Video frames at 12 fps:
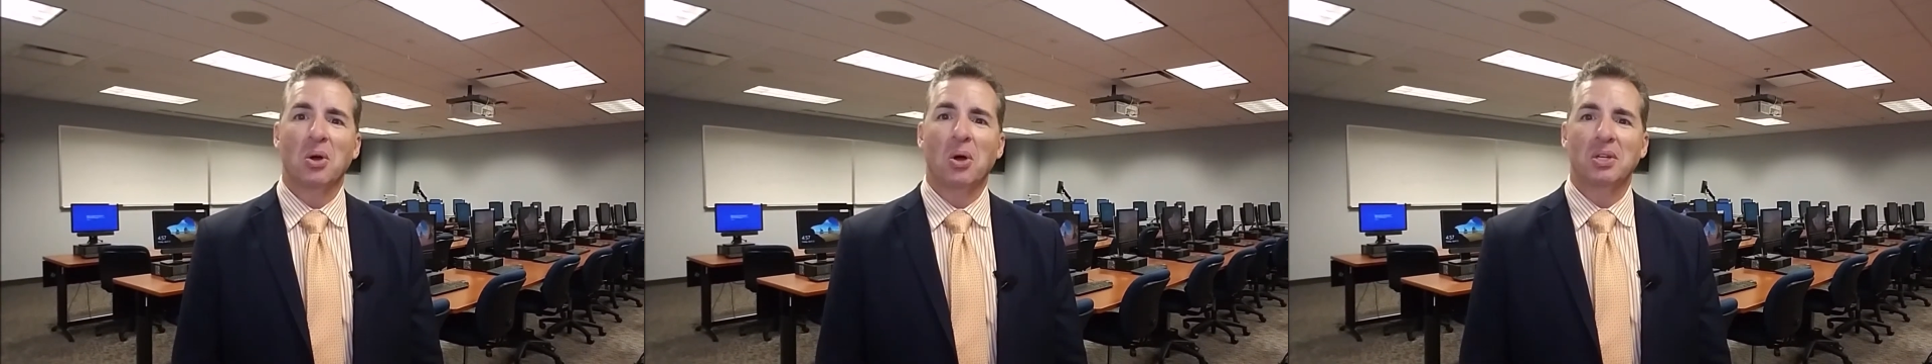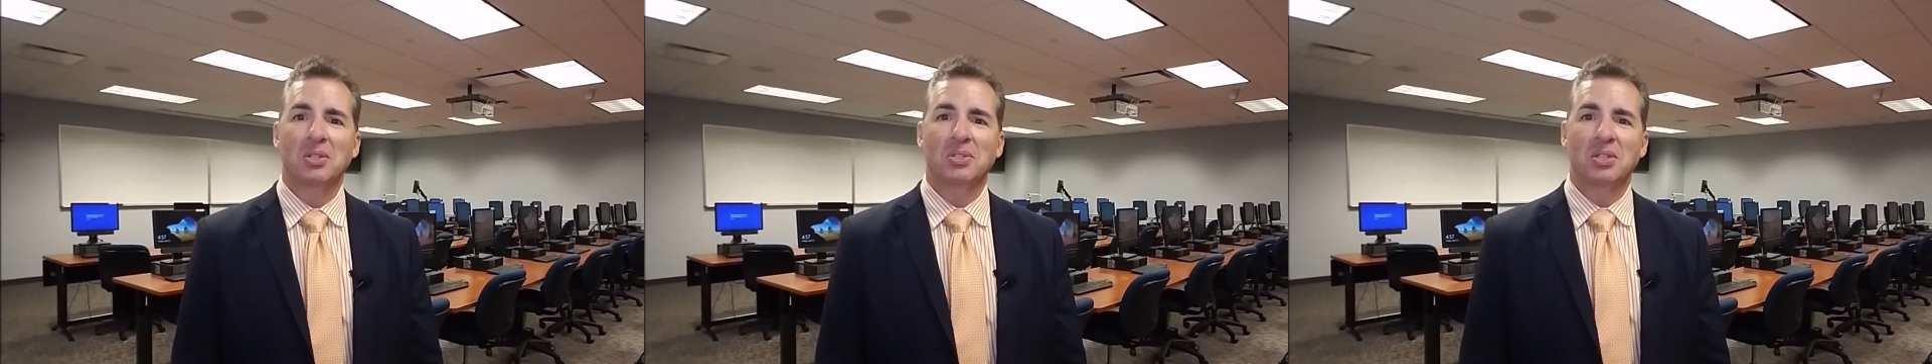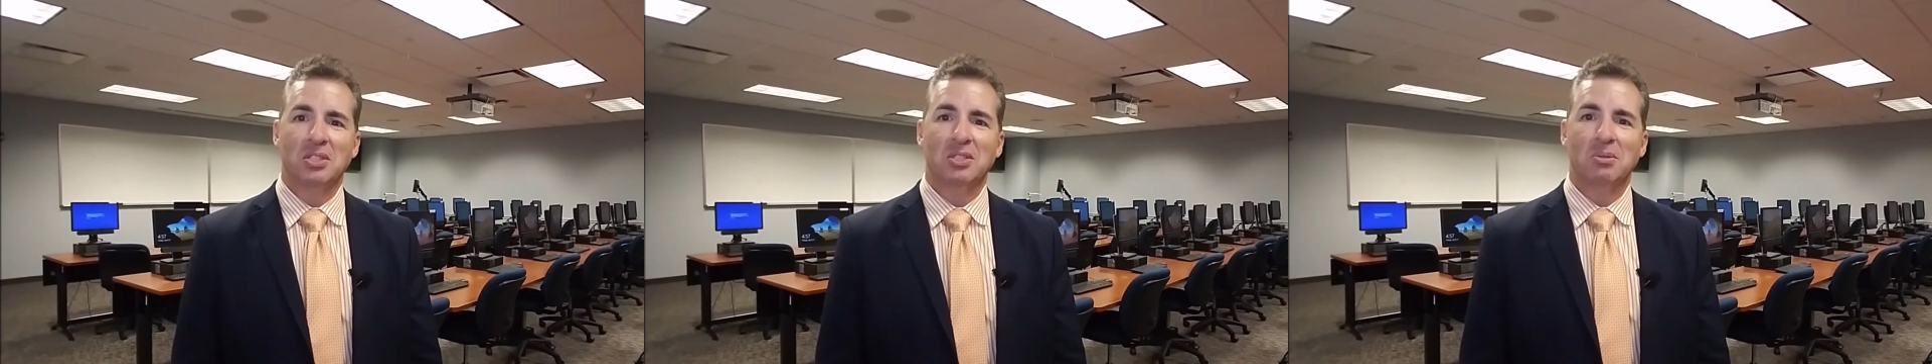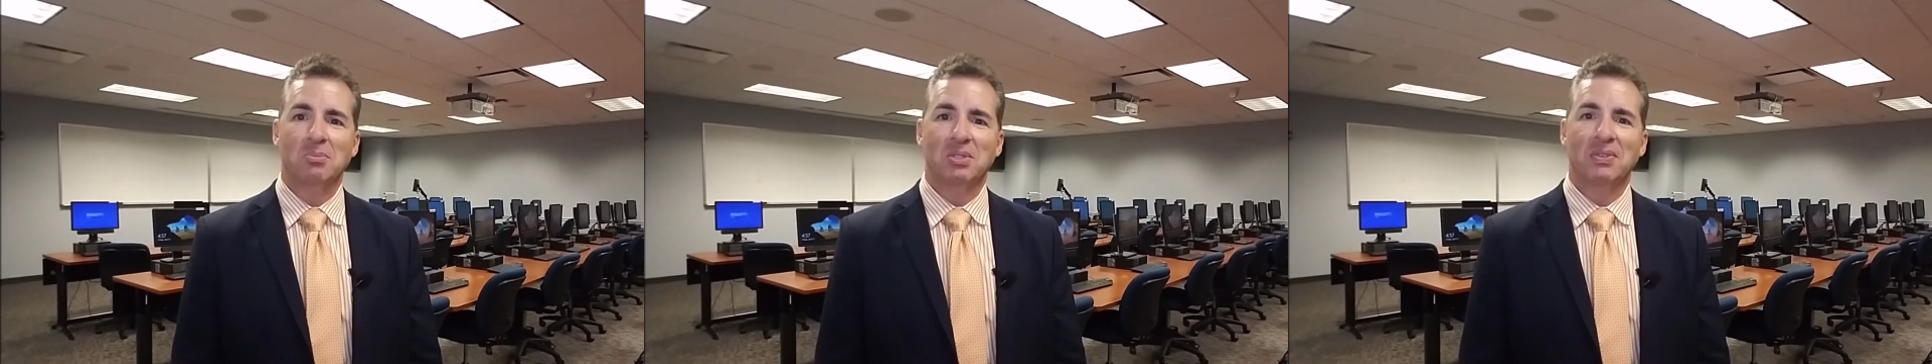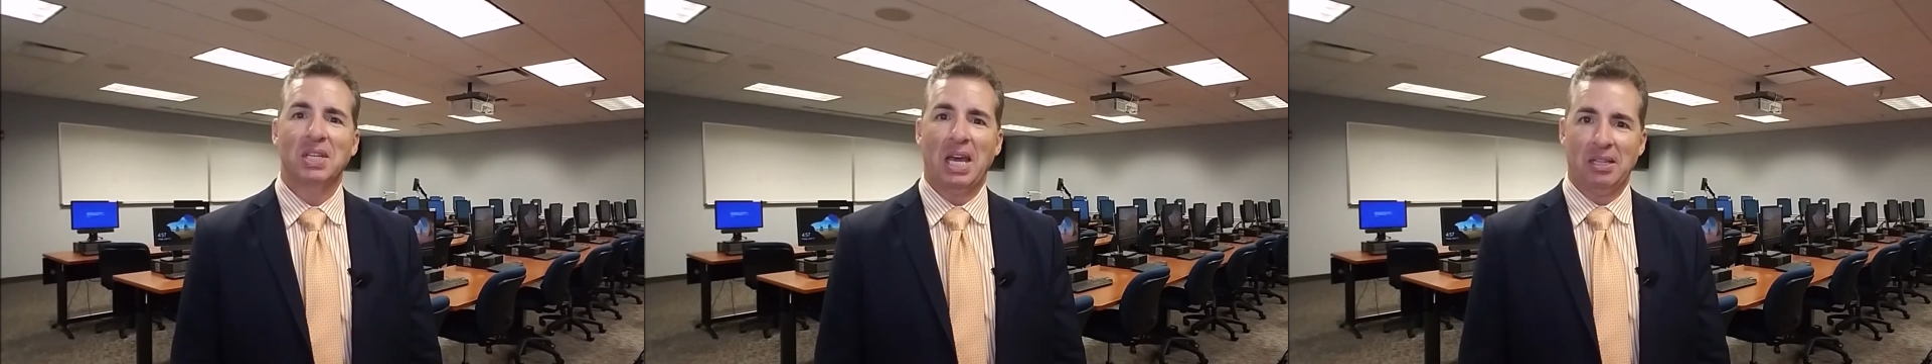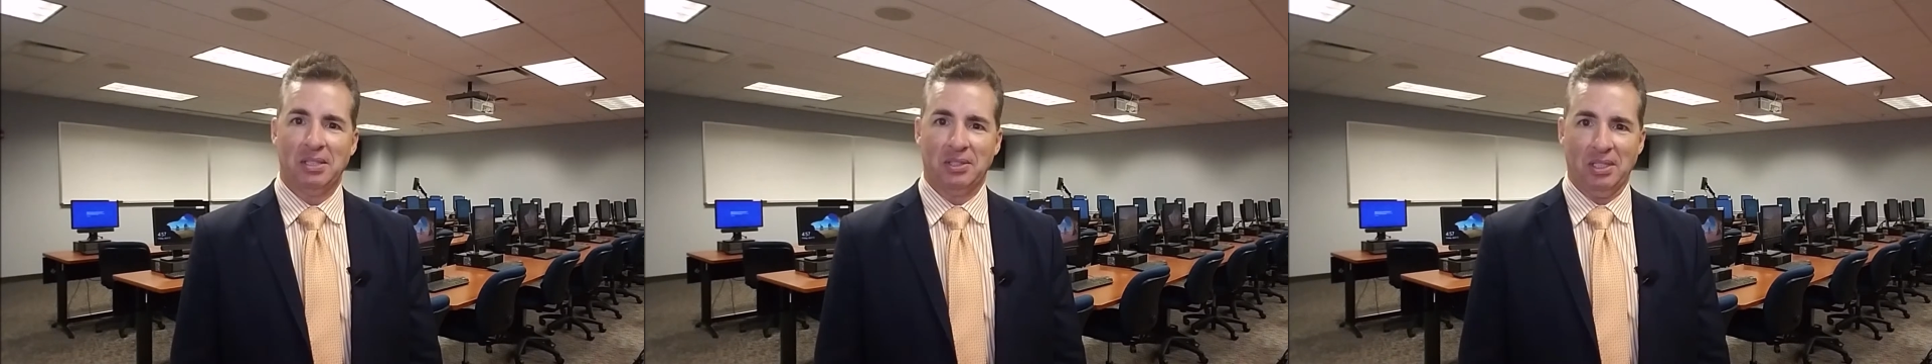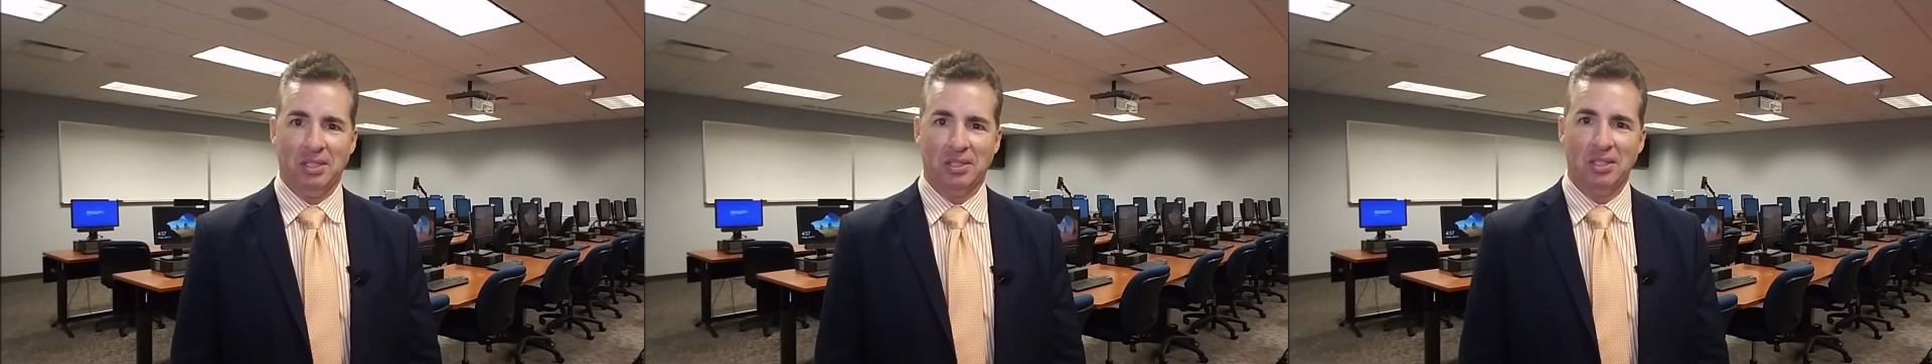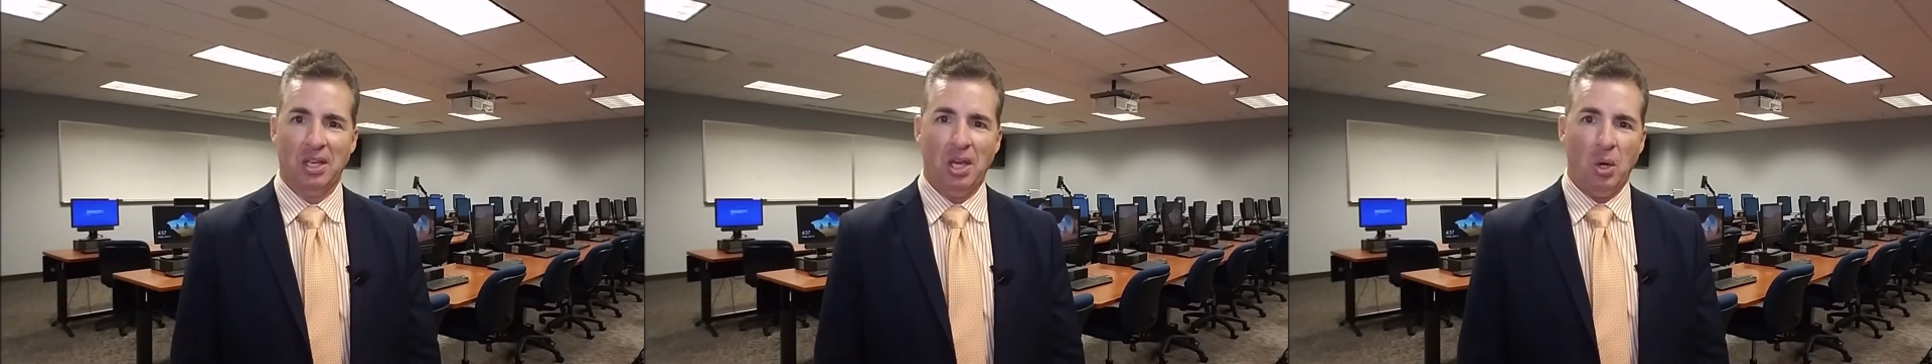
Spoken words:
on systems of analysis,